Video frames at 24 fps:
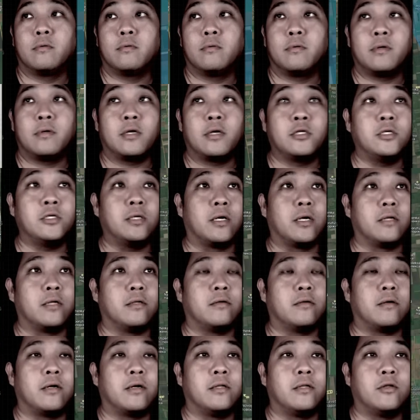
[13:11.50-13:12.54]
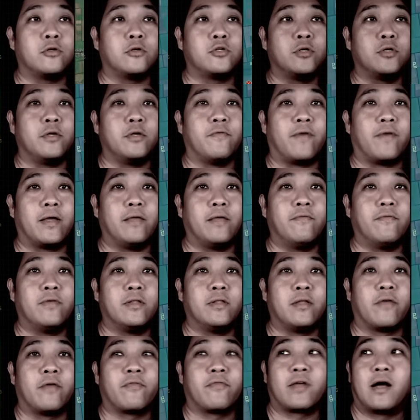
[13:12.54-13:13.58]
actually I'm not sure if I
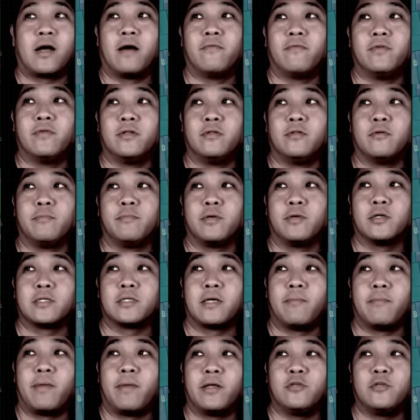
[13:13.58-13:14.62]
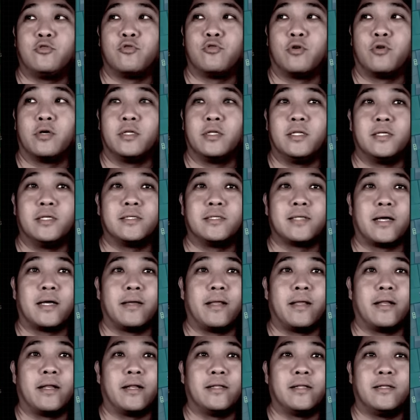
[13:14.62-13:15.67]
even have covered, because I might draw in this side
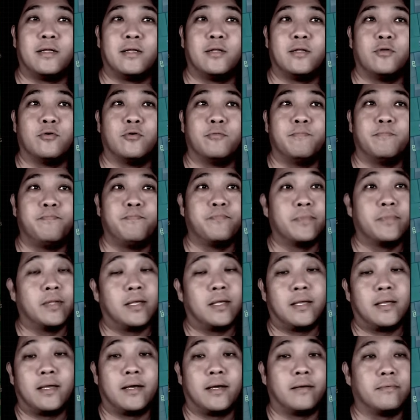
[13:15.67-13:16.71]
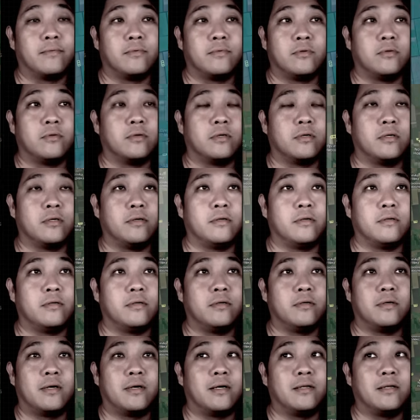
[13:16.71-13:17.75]
and I didn't know.
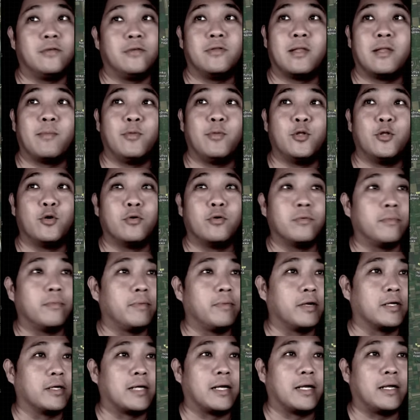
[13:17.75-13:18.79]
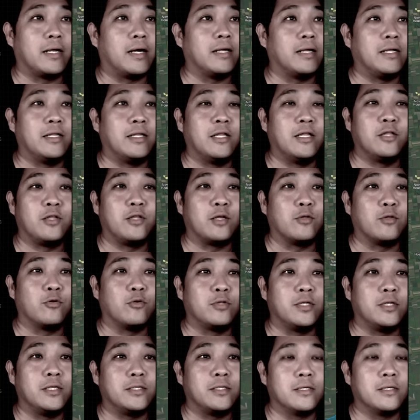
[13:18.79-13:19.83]
You let me know, because I didn't take
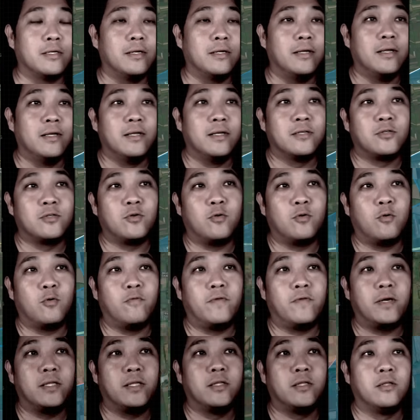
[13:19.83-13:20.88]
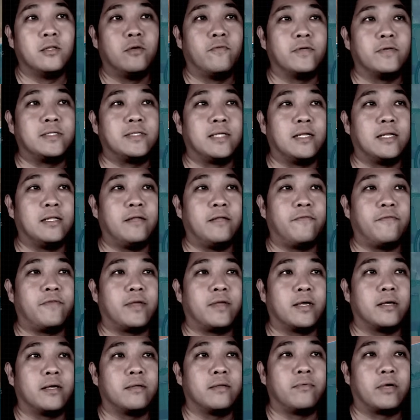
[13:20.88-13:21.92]
notice. So over in
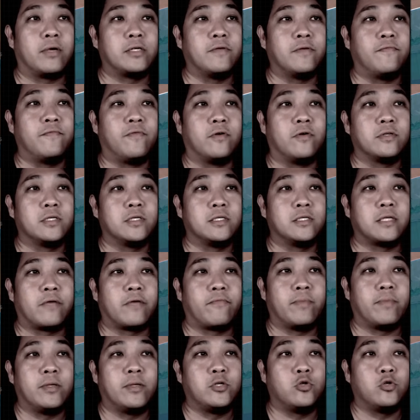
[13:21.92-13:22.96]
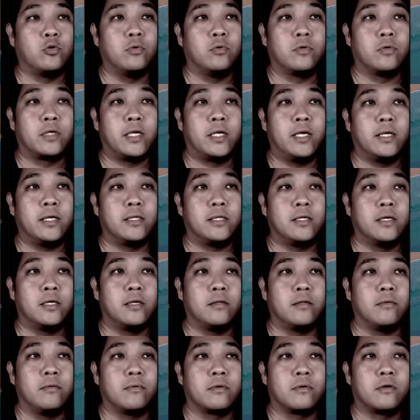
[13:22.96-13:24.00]
Novoselidivka, the Russian forces have been
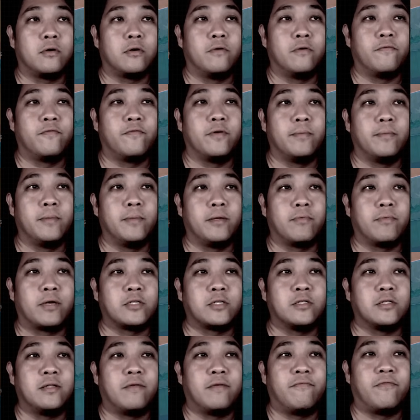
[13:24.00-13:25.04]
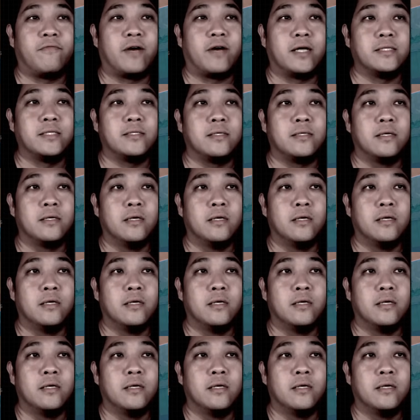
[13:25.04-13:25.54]
geolocated, confirming Russian advance